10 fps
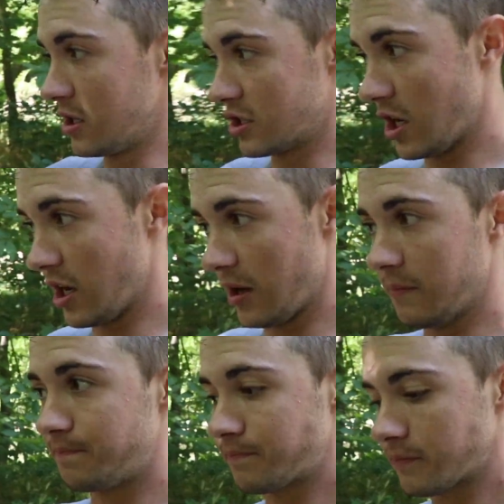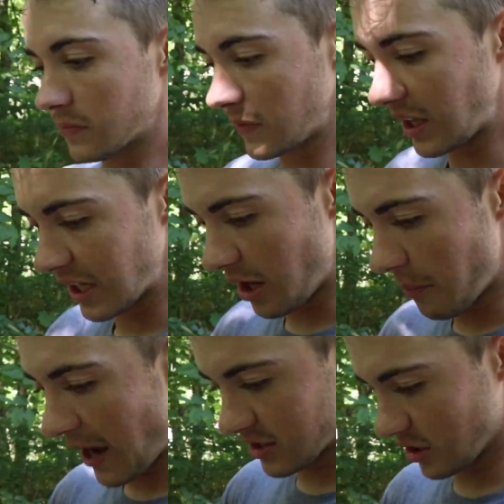to get
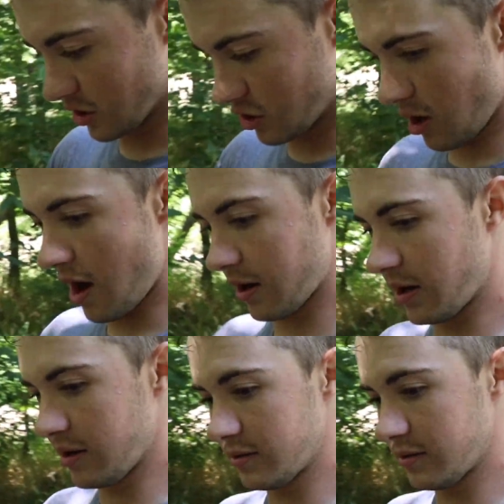back to the truck.